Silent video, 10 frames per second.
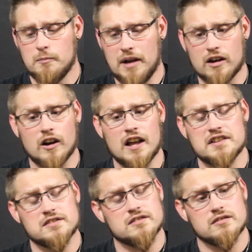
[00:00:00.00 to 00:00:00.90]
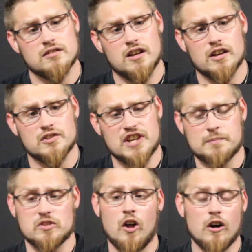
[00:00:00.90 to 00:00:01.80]
Paradise, uh,
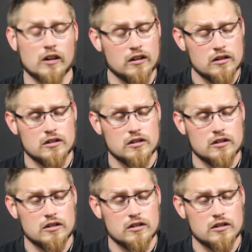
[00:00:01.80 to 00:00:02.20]
James Long,